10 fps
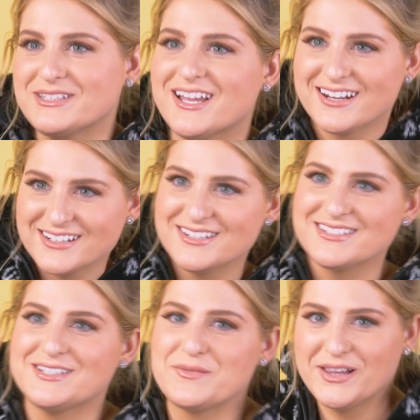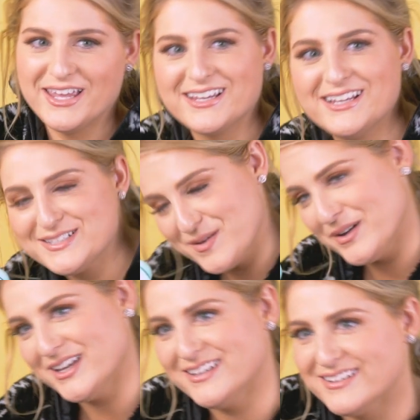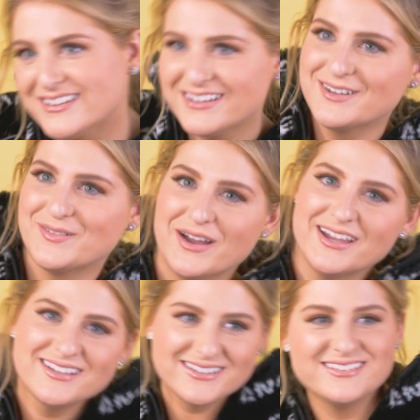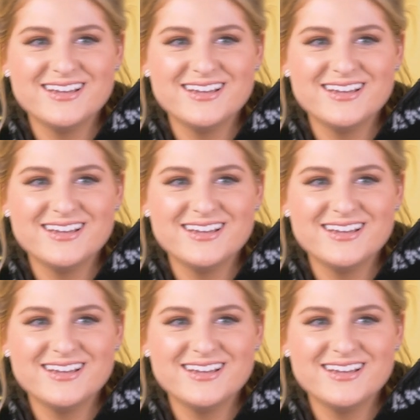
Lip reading: Madonna and Justin Timberlake and Timberland, right?